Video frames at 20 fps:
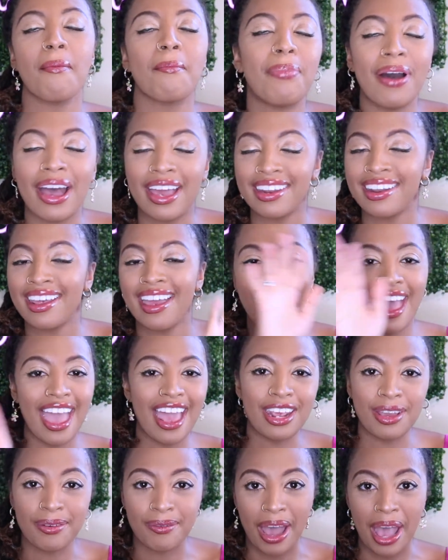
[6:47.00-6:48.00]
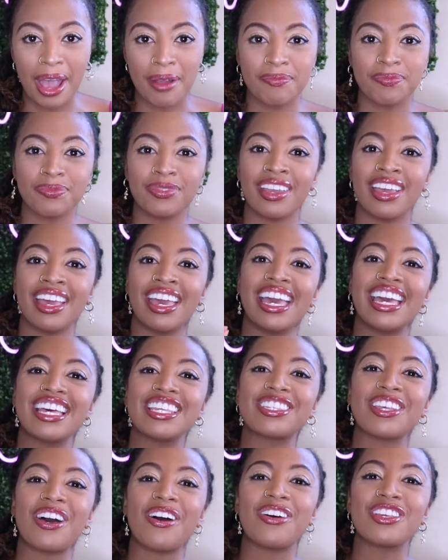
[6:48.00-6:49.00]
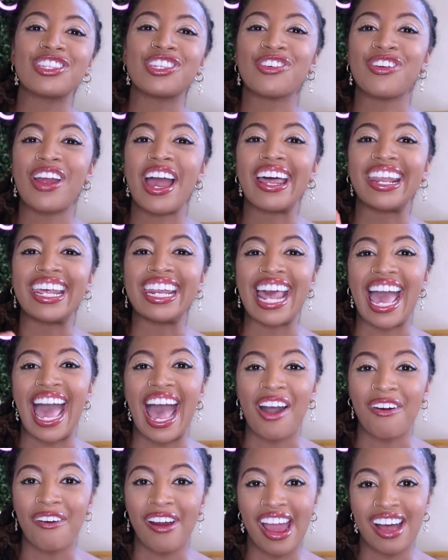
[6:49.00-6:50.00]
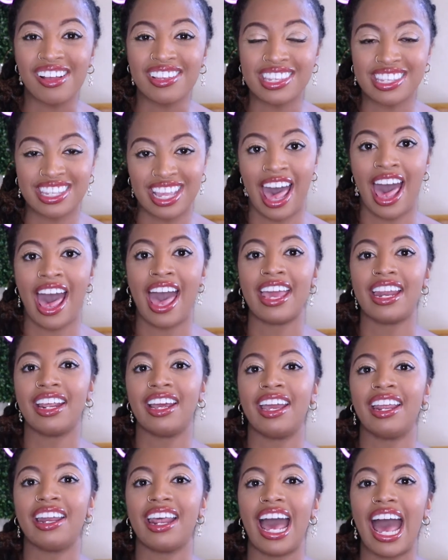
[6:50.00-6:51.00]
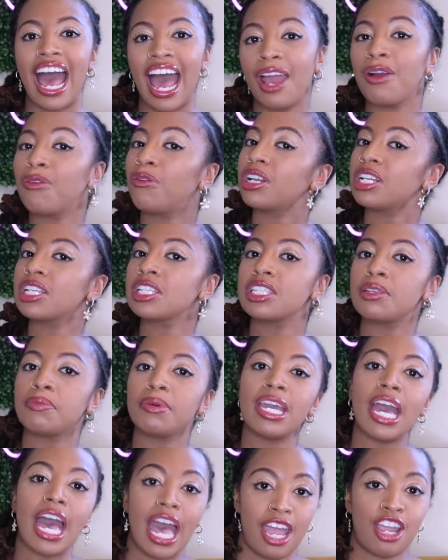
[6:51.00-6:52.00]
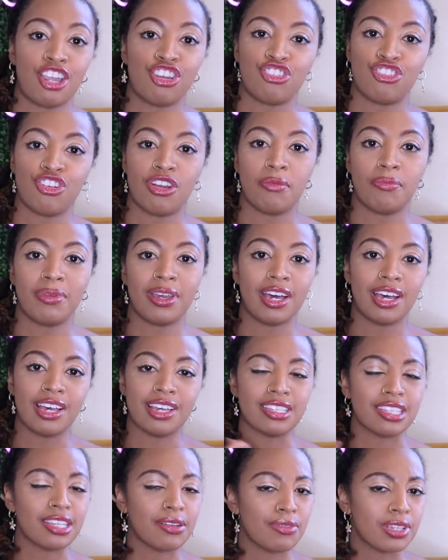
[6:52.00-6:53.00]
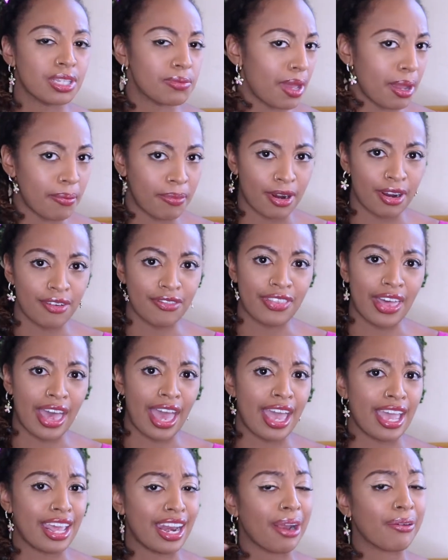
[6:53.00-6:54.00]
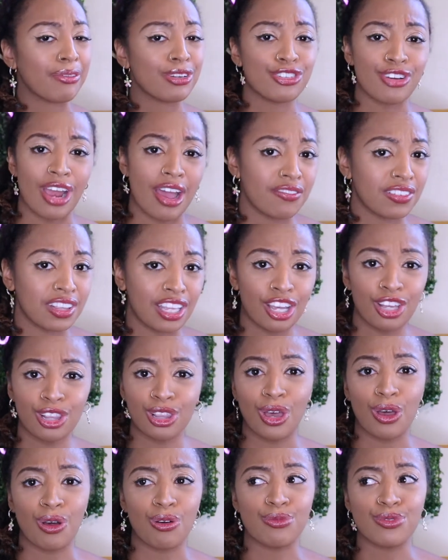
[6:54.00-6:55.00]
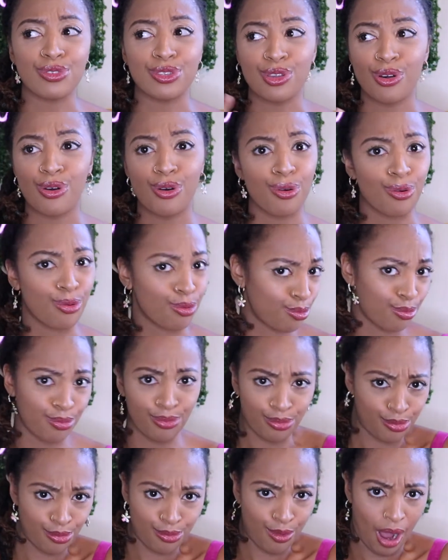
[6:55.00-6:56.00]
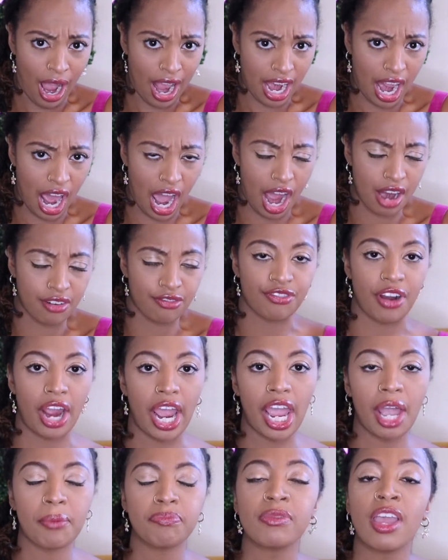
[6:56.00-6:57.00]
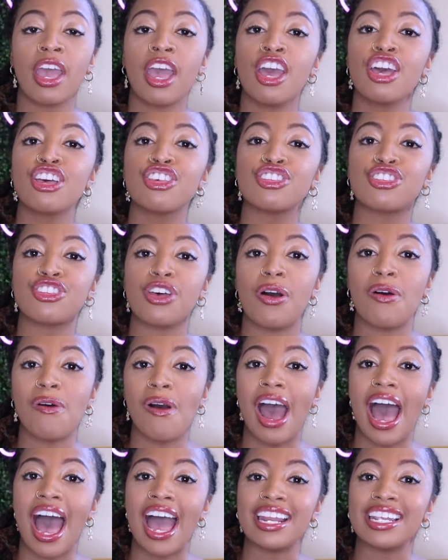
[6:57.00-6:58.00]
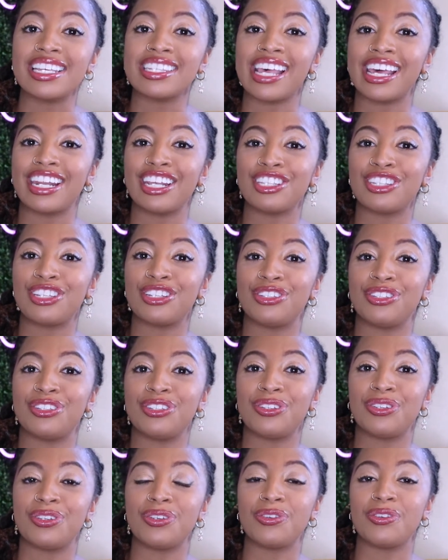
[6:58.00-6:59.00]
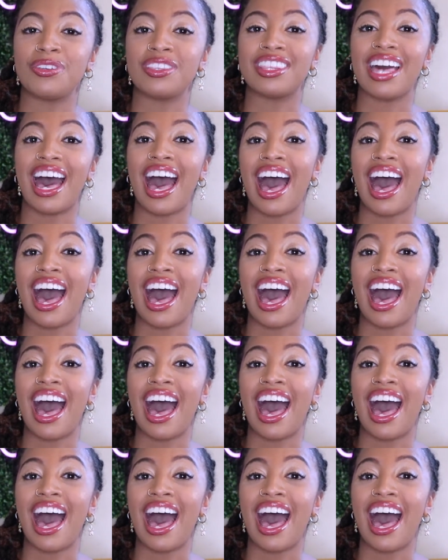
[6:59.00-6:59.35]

But anyway, so it's around an hour outside, and I wanted to be extra because it was my birthday and I was traveling alone, so why not, right? So I decided to do the